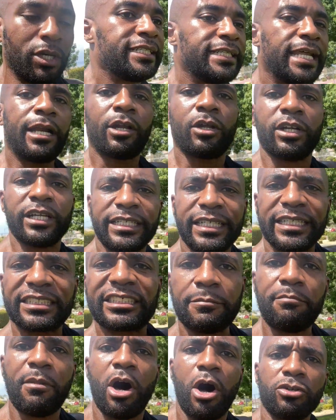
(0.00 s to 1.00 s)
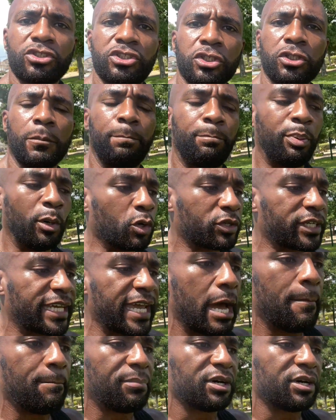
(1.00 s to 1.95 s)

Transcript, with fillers: Not only did Simone do the boot camp,